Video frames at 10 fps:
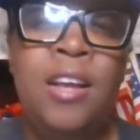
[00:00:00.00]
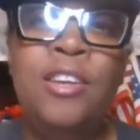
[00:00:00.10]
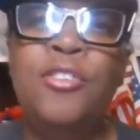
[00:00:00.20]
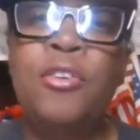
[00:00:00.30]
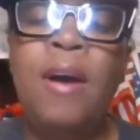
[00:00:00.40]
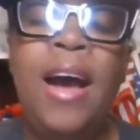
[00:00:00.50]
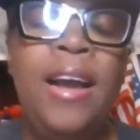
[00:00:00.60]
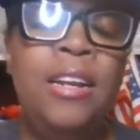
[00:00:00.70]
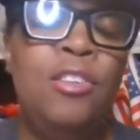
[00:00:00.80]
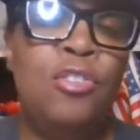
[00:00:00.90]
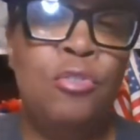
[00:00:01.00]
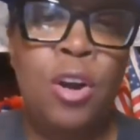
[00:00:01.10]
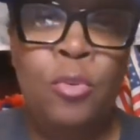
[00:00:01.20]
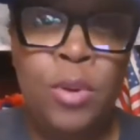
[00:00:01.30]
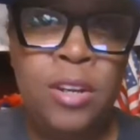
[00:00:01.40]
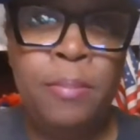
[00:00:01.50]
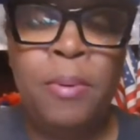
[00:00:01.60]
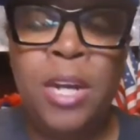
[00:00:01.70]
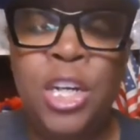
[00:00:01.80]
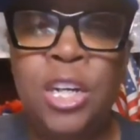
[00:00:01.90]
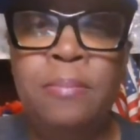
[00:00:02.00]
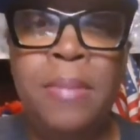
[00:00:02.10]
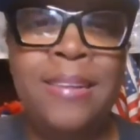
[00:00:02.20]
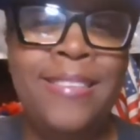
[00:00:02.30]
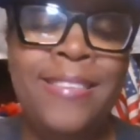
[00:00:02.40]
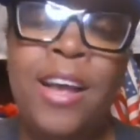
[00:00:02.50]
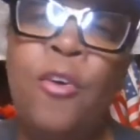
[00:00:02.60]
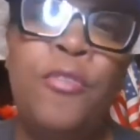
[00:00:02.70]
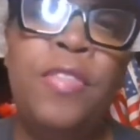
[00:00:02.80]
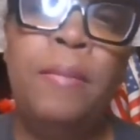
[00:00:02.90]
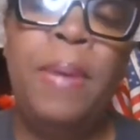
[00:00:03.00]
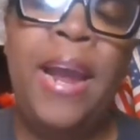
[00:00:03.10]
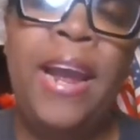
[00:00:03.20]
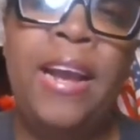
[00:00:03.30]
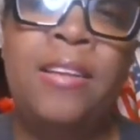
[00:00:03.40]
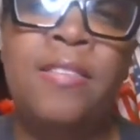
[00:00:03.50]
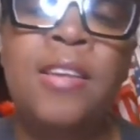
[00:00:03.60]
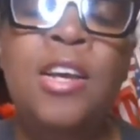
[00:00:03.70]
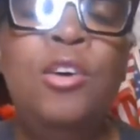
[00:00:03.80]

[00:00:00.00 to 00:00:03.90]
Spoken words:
So I struggled with depression myself in the past,